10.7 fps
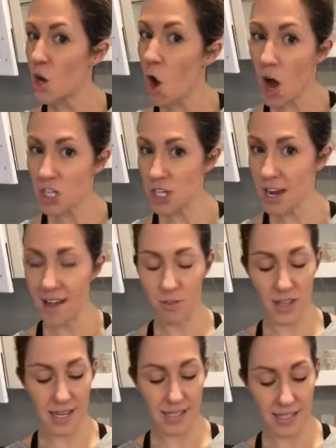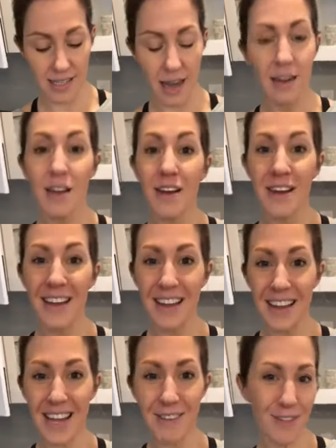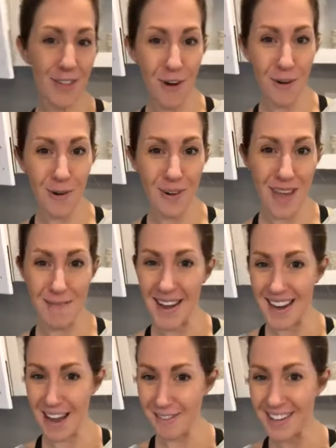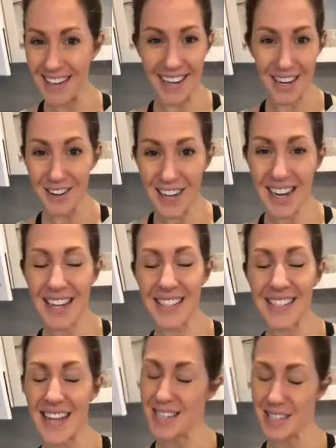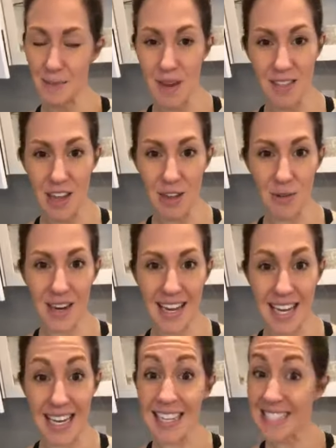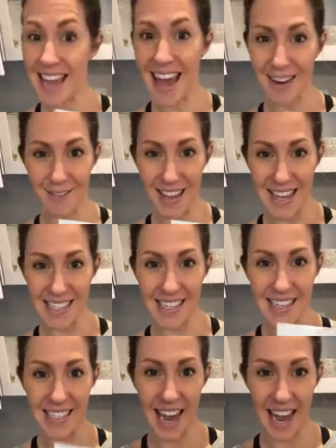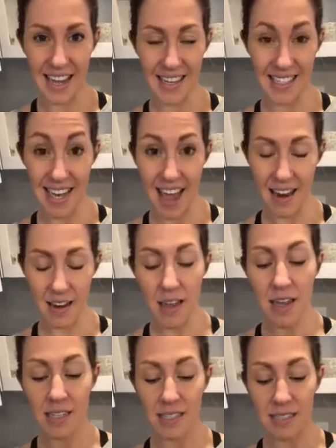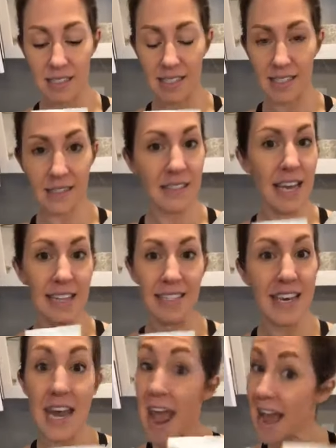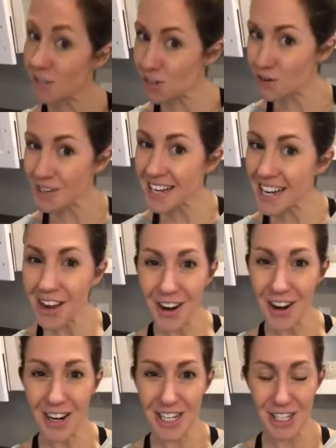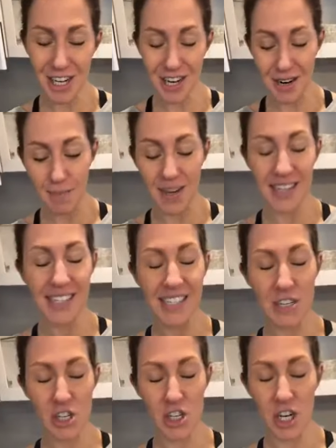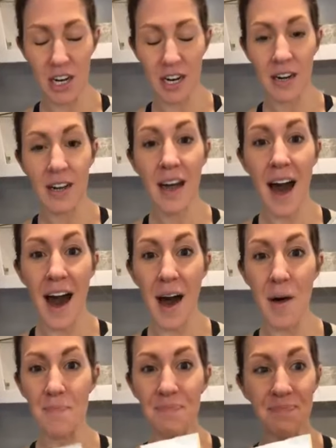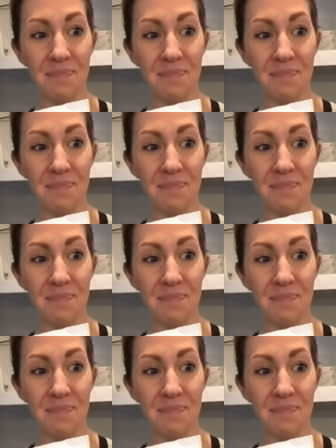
caution I have with these is that even though they might have clean ingredients, that doesn't mean that you can eat ten of these a day. Because again, it's naturally occurring sugar, but it's still sugar. Um,